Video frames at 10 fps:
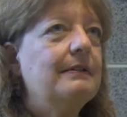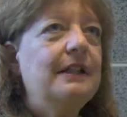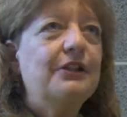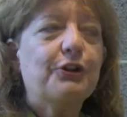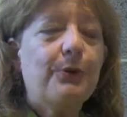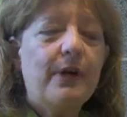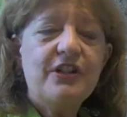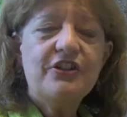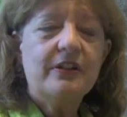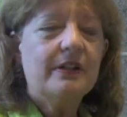
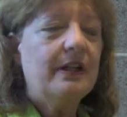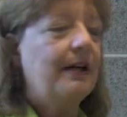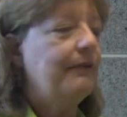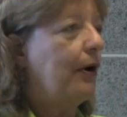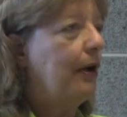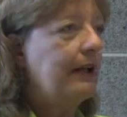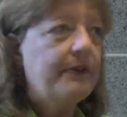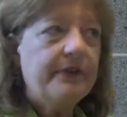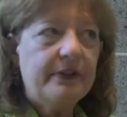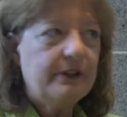integration of all of
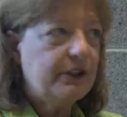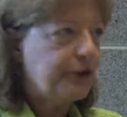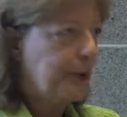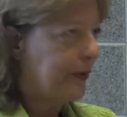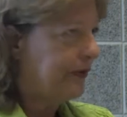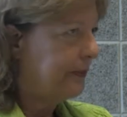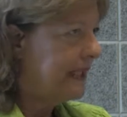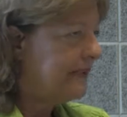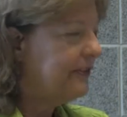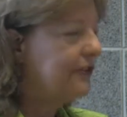the various course
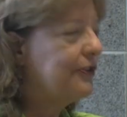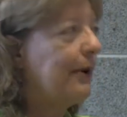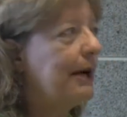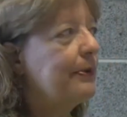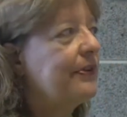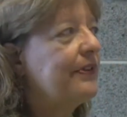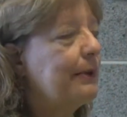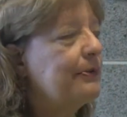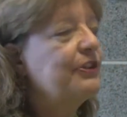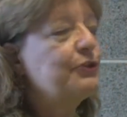pieces. So I
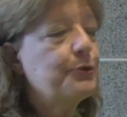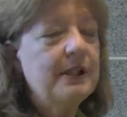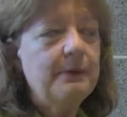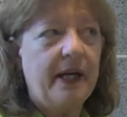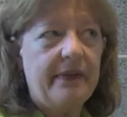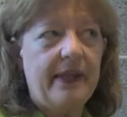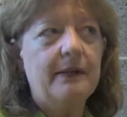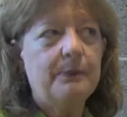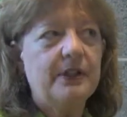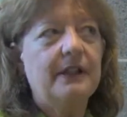was intrigued by
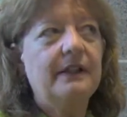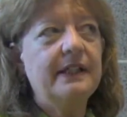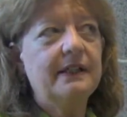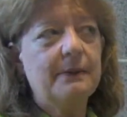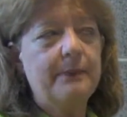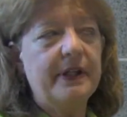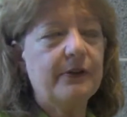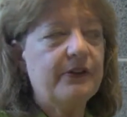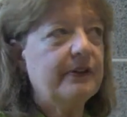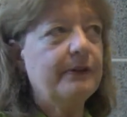that, particularly in
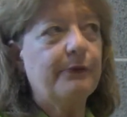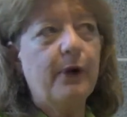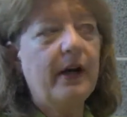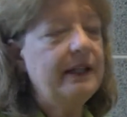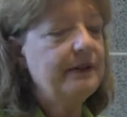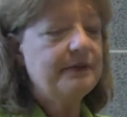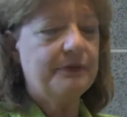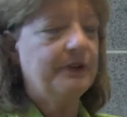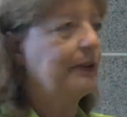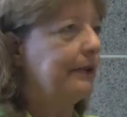comparison to a variety of
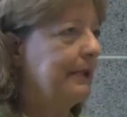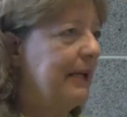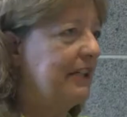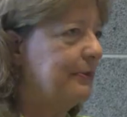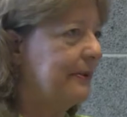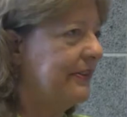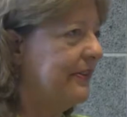different learning management